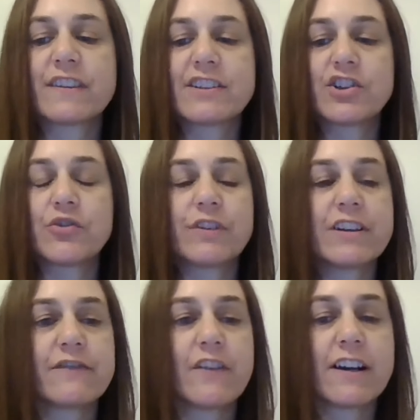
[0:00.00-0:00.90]
security
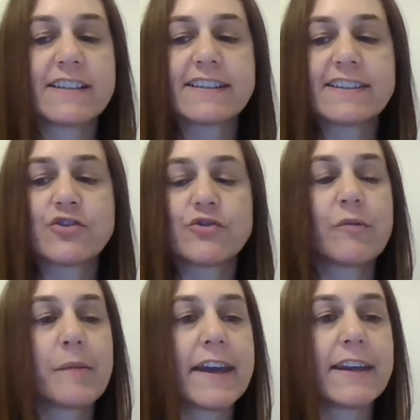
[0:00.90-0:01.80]
devices to
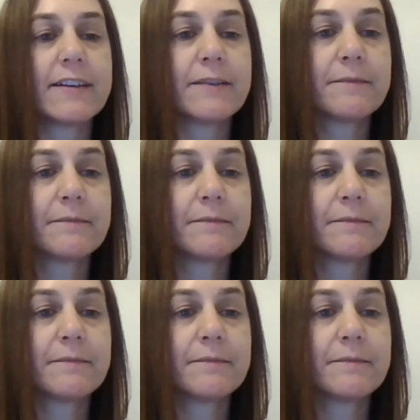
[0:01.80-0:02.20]
remain?